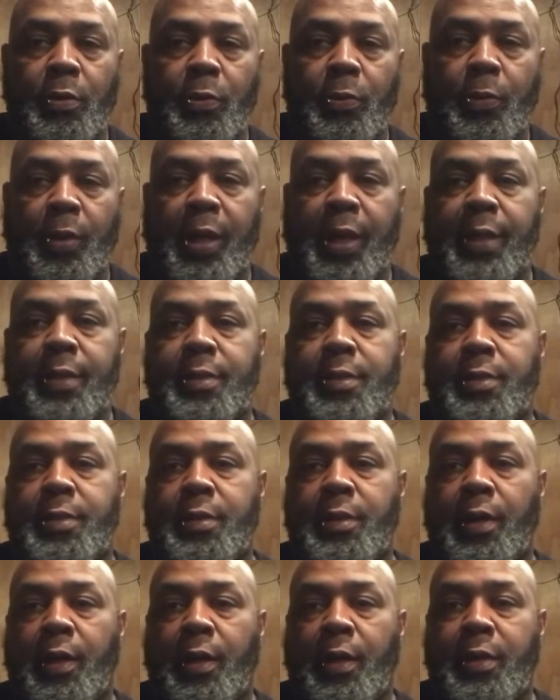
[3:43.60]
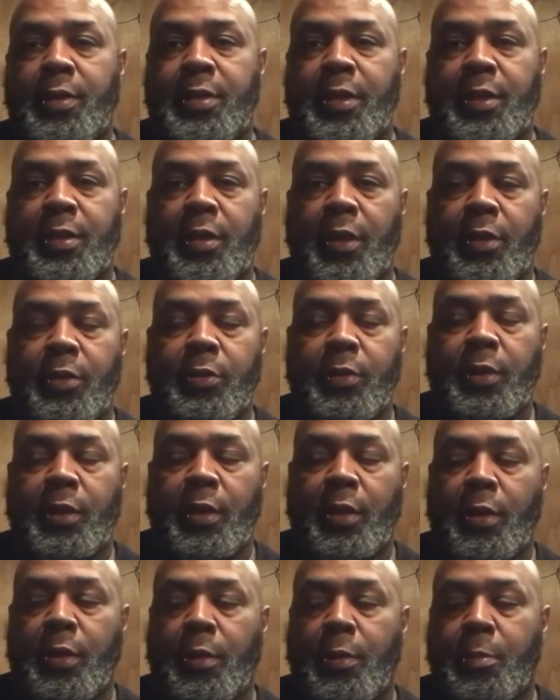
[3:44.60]
watts uh, 600
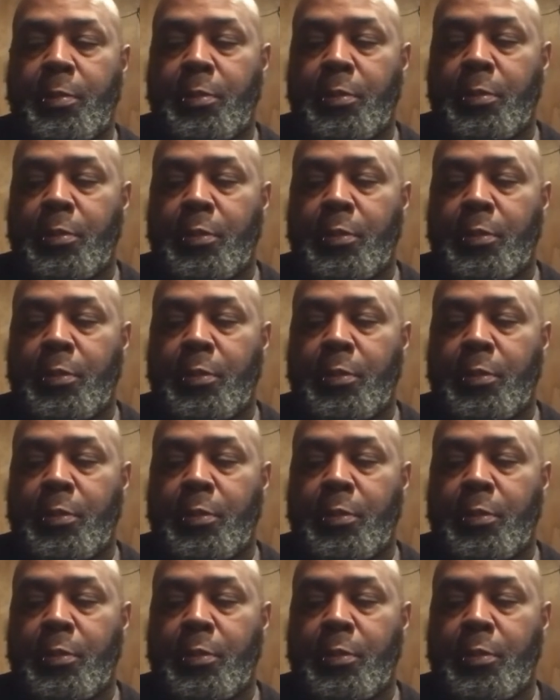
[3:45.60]
um,